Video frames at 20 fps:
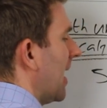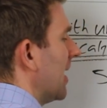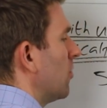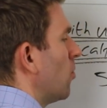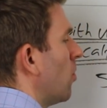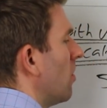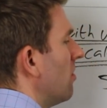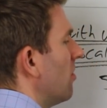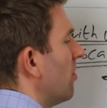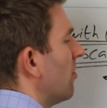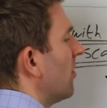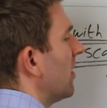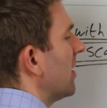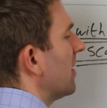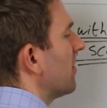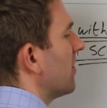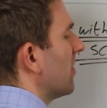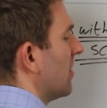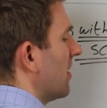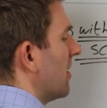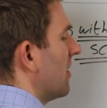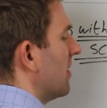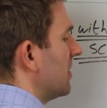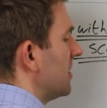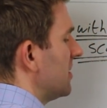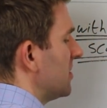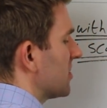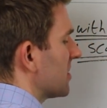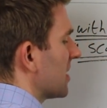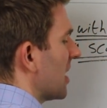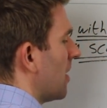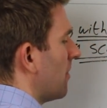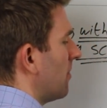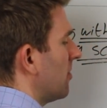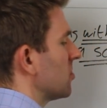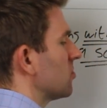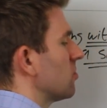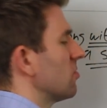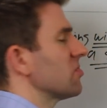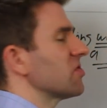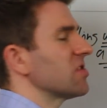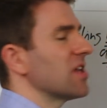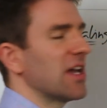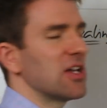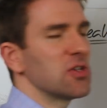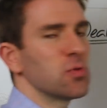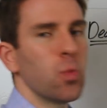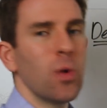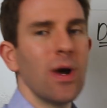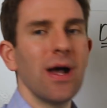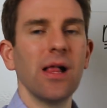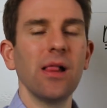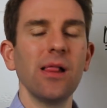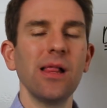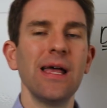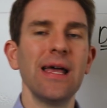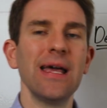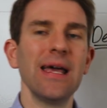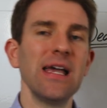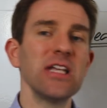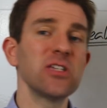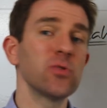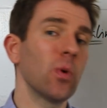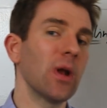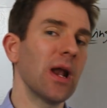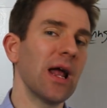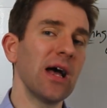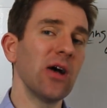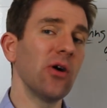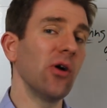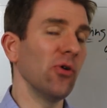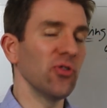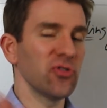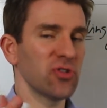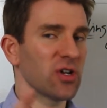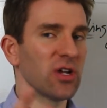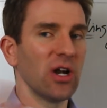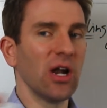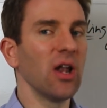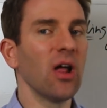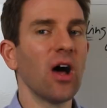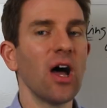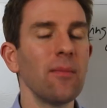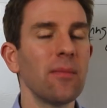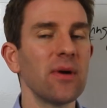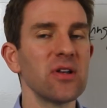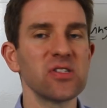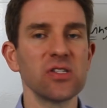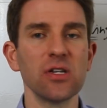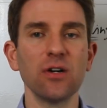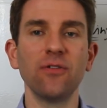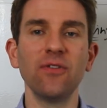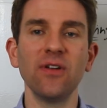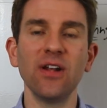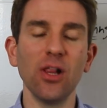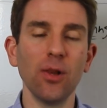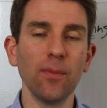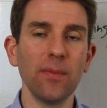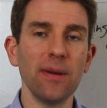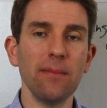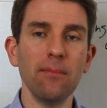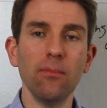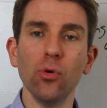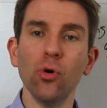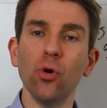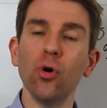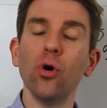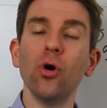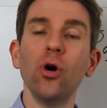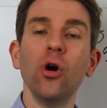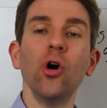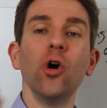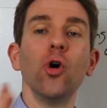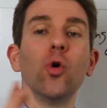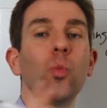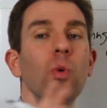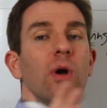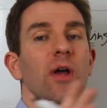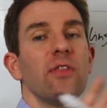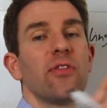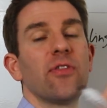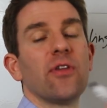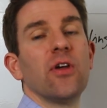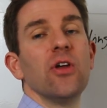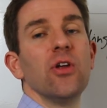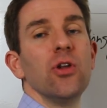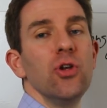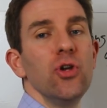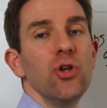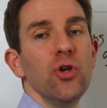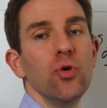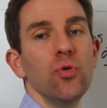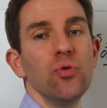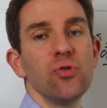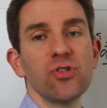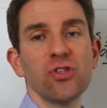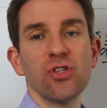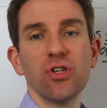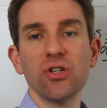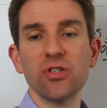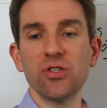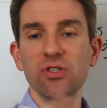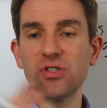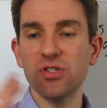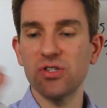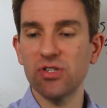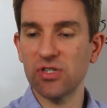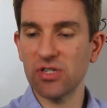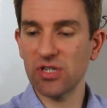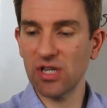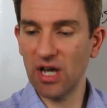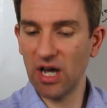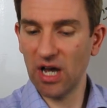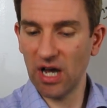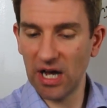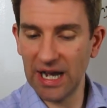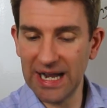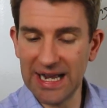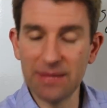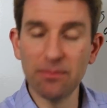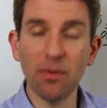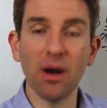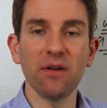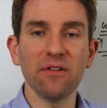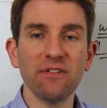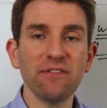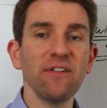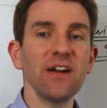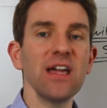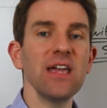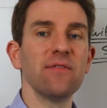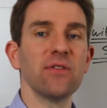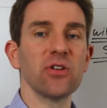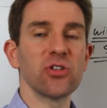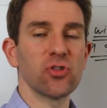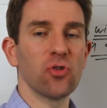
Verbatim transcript: And one thing that these scalpers will say as well is, well, I'm also going to align myself a little bit more with news that's uh, in my favor.